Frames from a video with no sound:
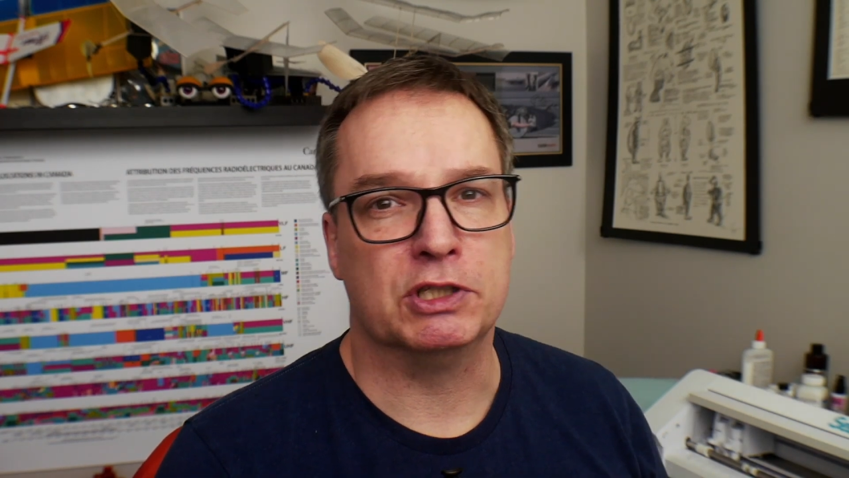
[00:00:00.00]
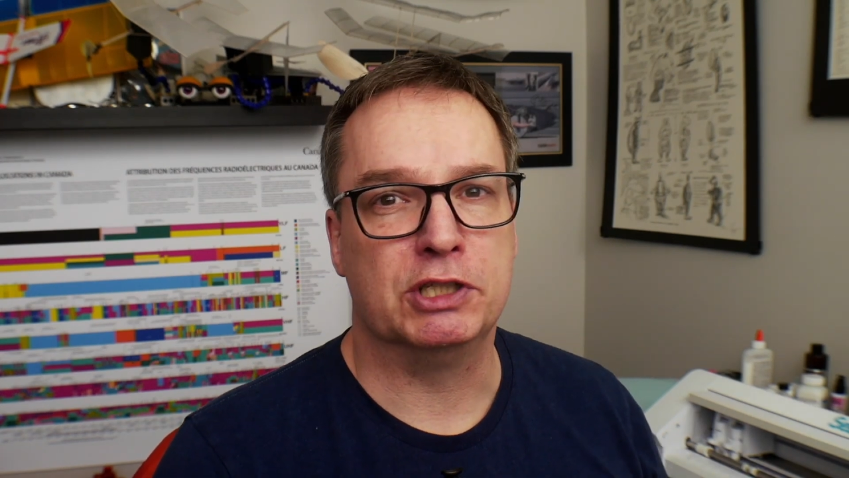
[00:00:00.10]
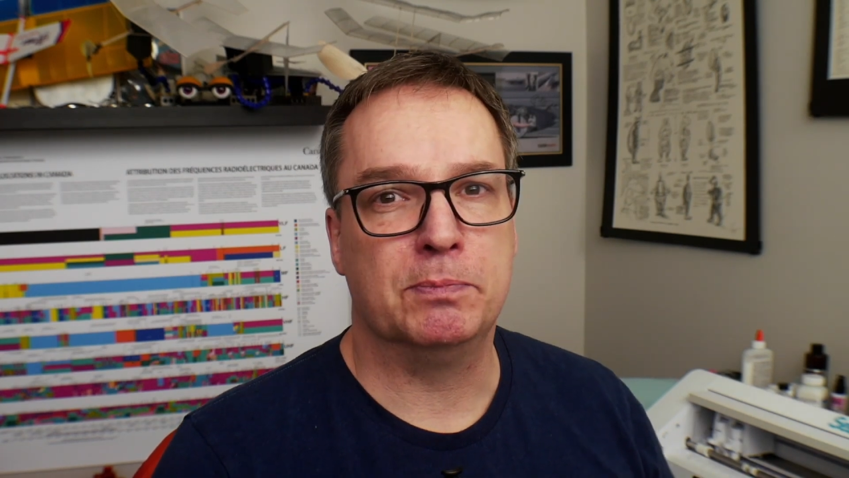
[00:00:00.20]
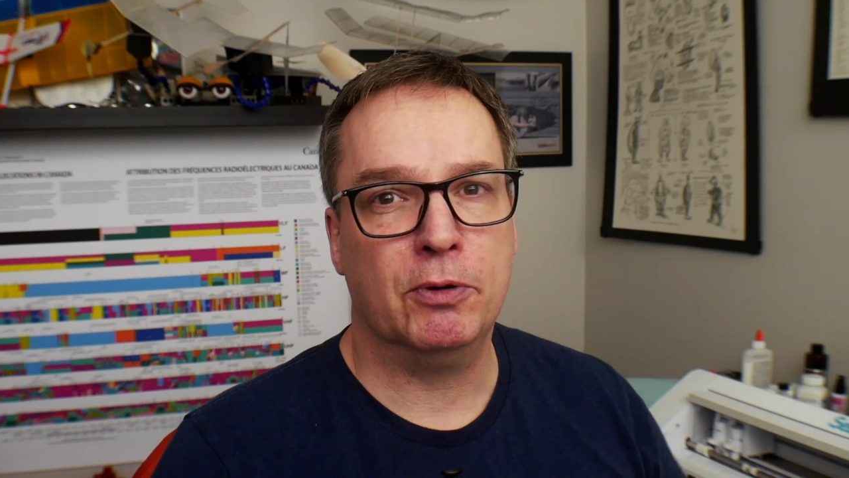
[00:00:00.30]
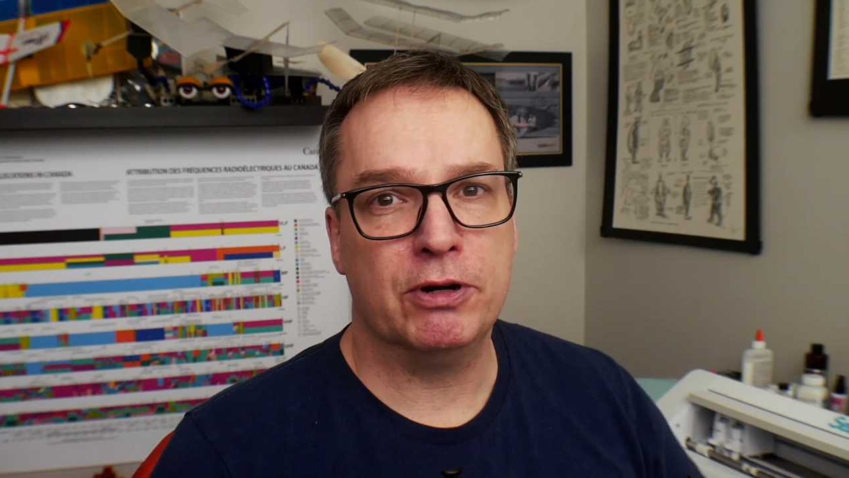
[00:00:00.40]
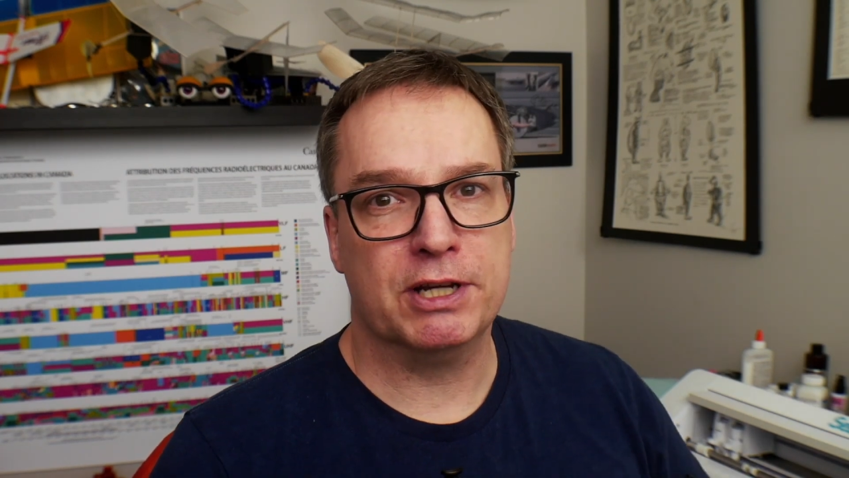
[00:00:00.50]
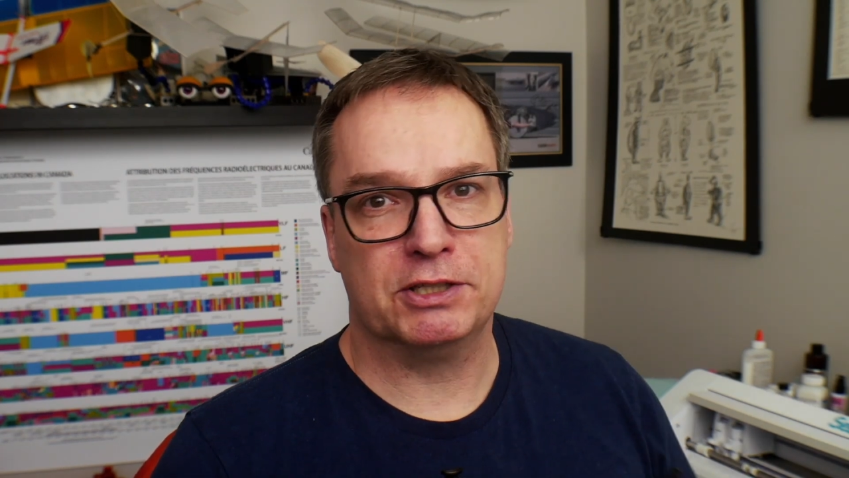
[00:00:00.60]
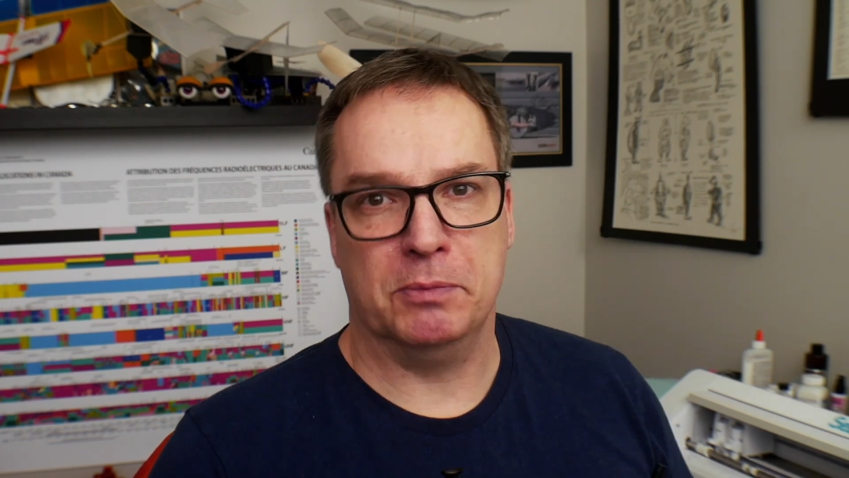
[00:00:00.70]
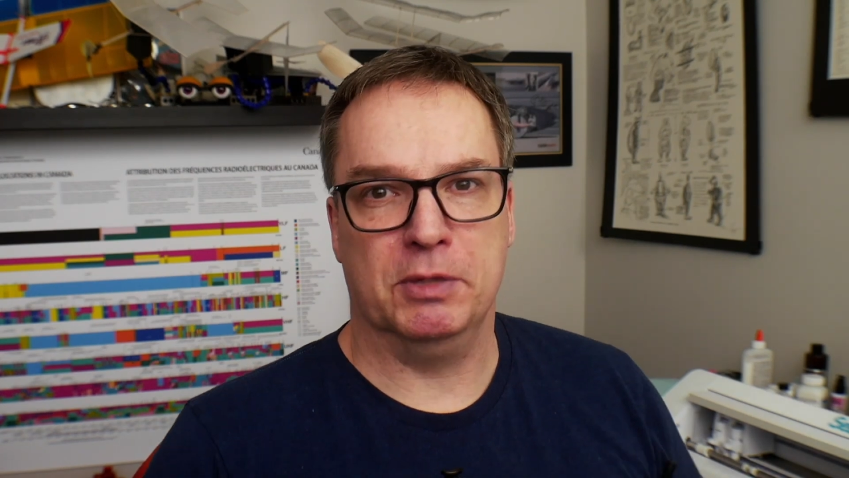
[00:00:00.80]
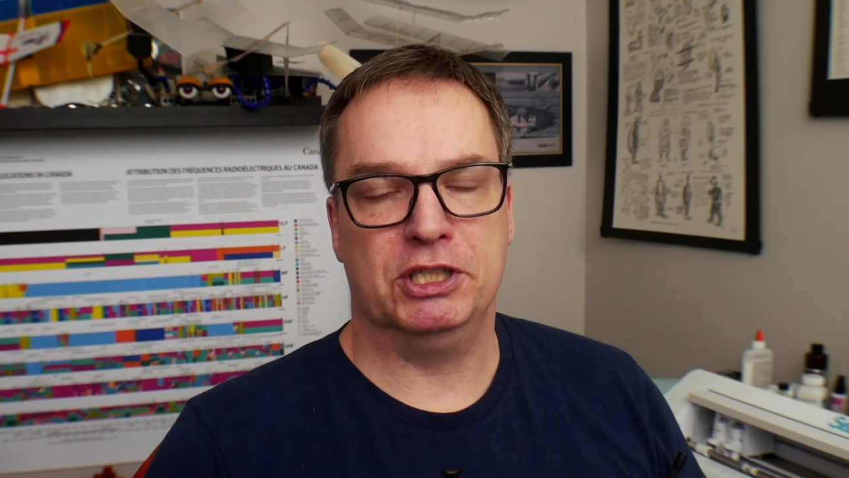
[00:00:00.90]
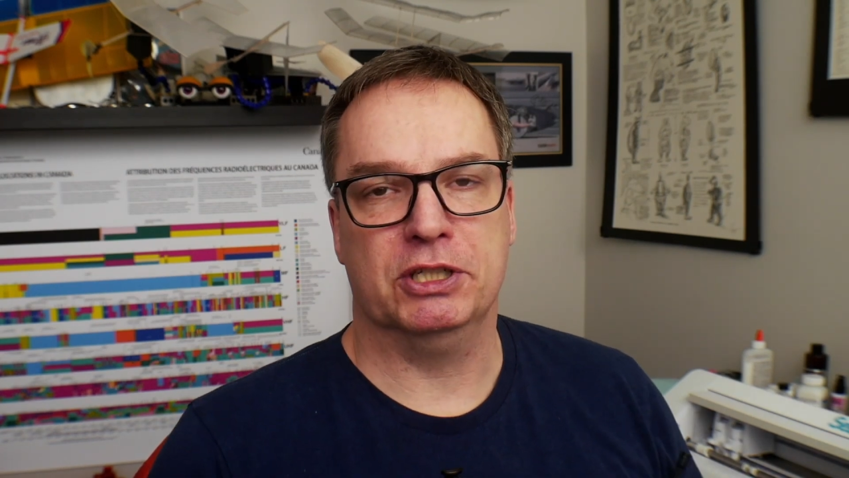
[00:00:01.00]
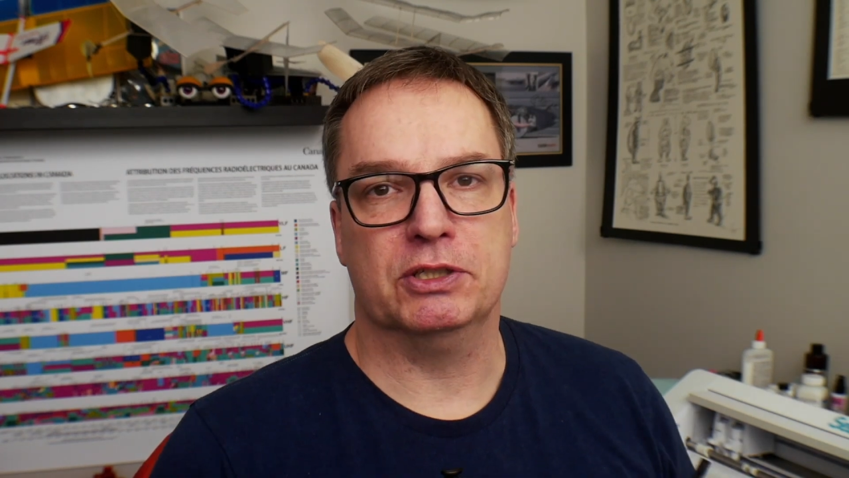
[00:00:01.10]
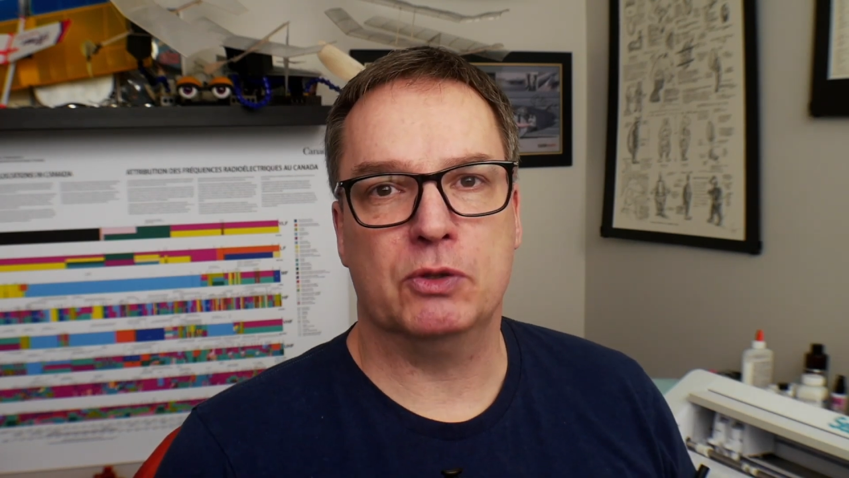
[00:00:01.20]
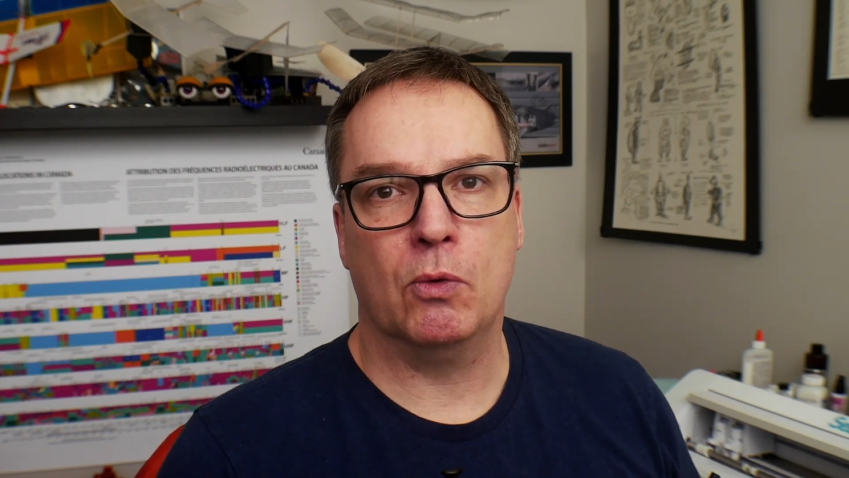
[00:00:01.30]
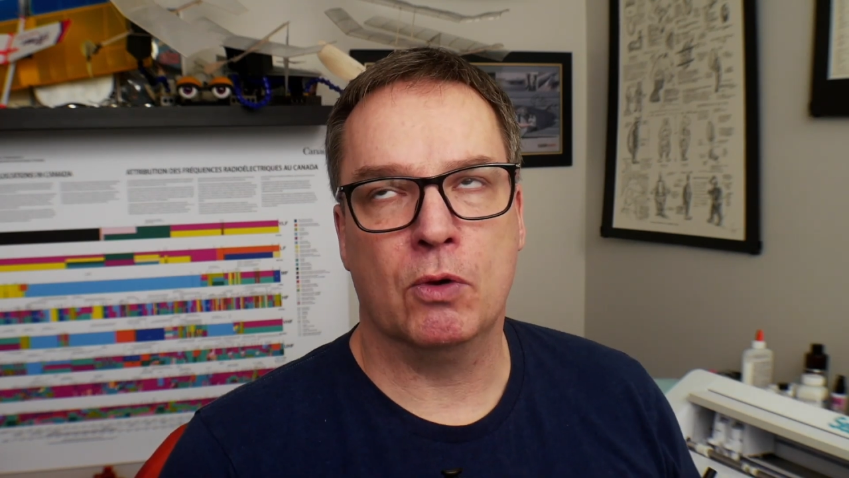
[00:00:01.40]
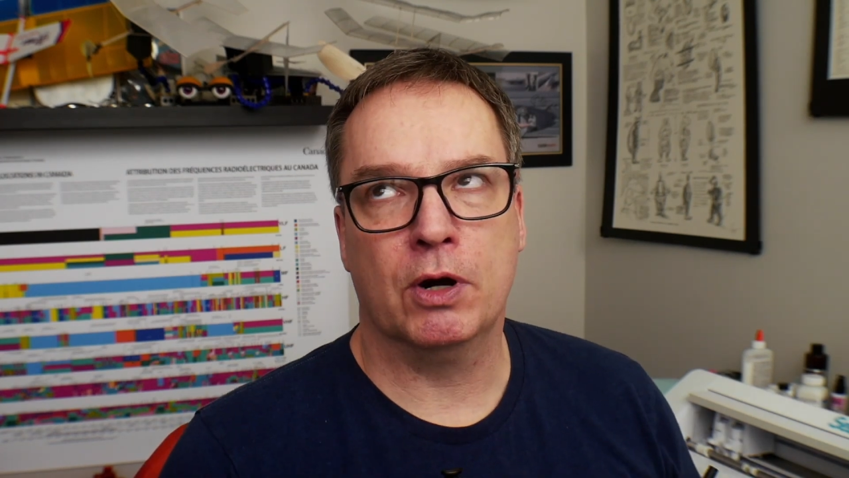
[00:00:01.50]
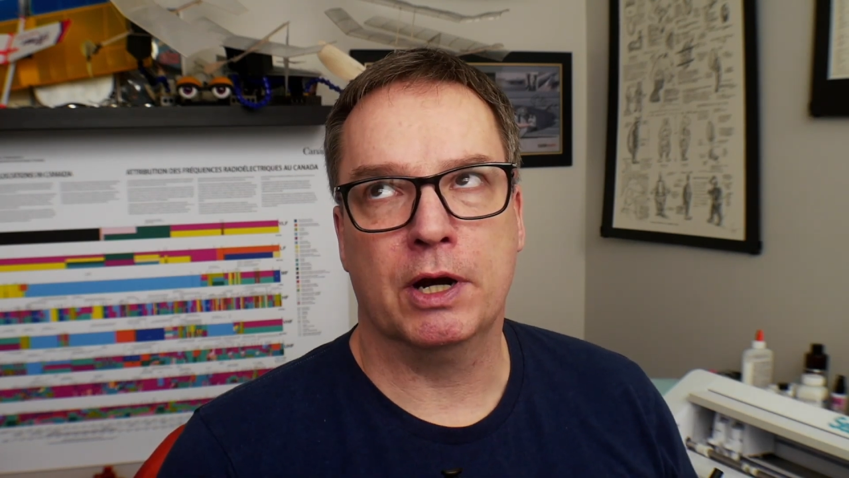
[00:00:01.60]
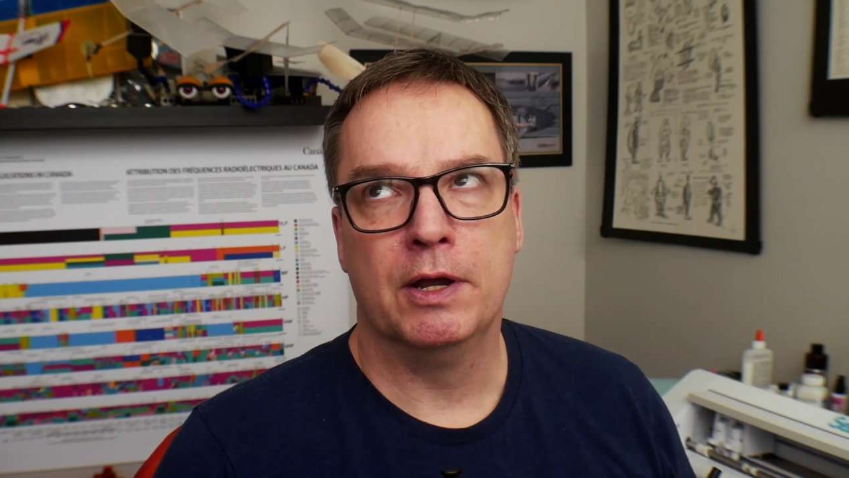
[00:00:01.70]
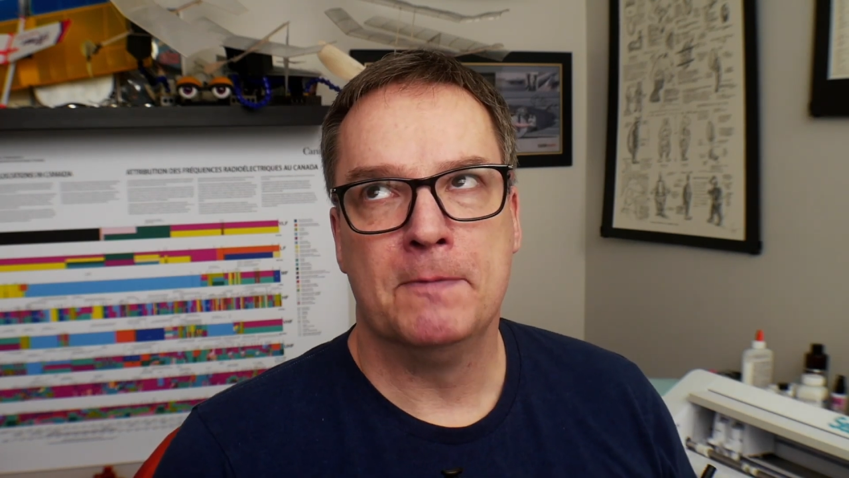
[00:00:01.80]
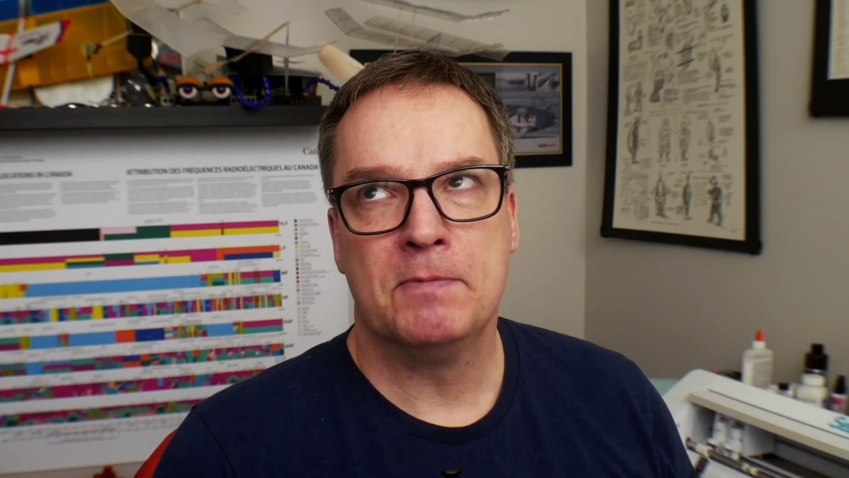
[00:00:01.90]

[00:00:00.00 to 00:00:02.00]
spurious emissions or